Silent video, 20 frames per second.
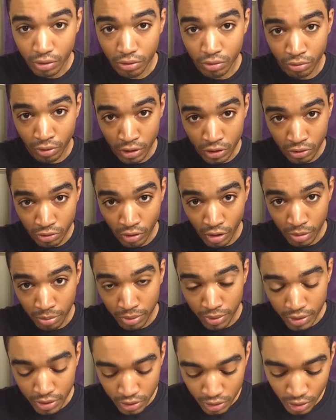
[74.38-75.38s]
Razorock
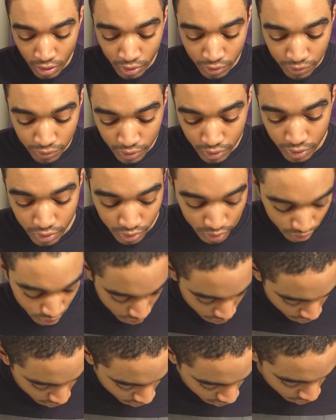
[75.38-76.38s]
Plissoft.
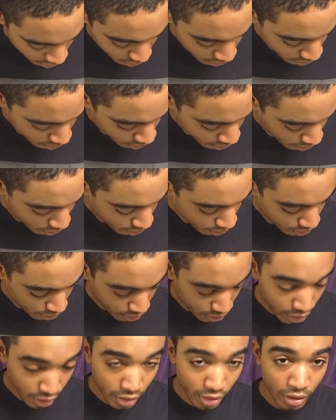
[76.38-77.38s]

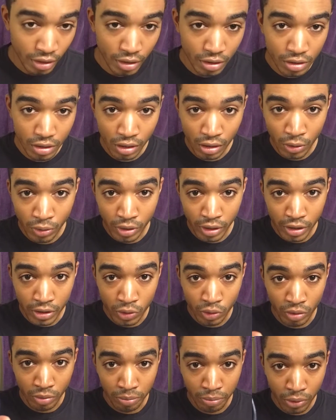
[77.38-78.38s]
It is loaded
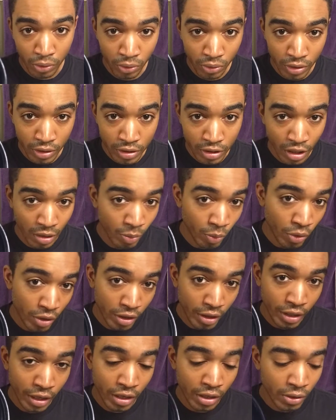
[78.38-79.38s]
into a bowl this time. One
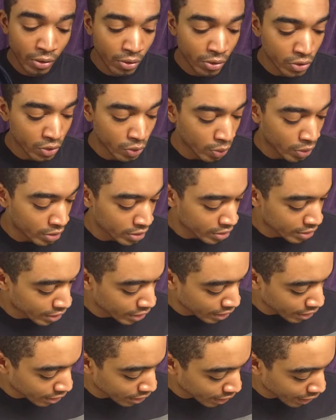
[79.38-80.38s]
thing I noticed was
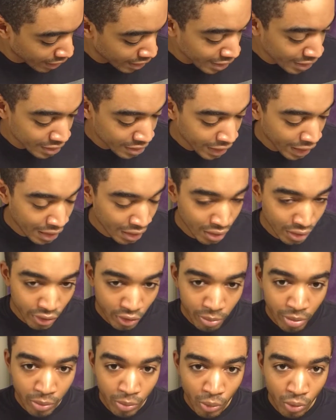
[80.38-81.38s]
that I needed to add a little
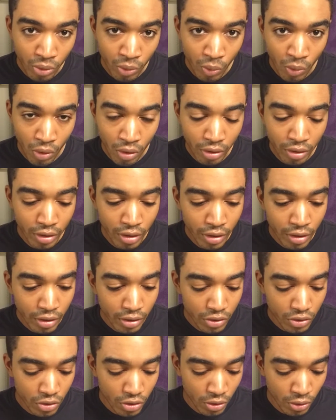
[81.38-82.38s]
bit more water,
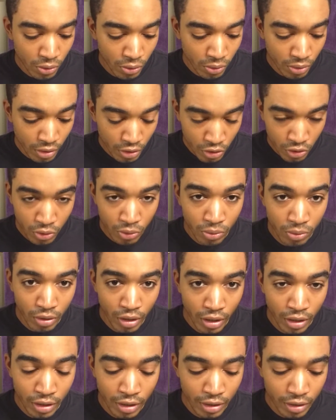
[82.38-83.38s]
so this will
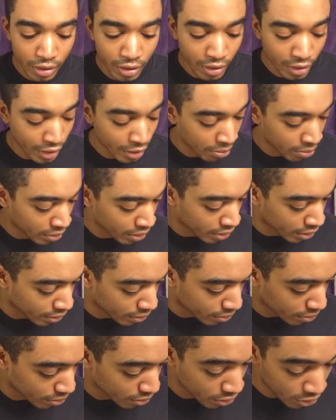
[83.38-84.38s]
let me
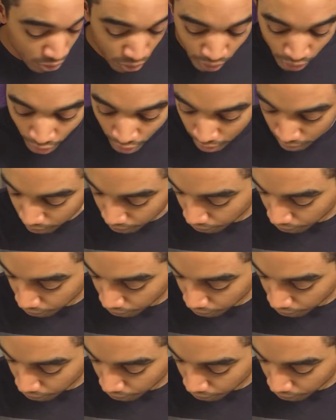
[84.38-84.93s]
do that.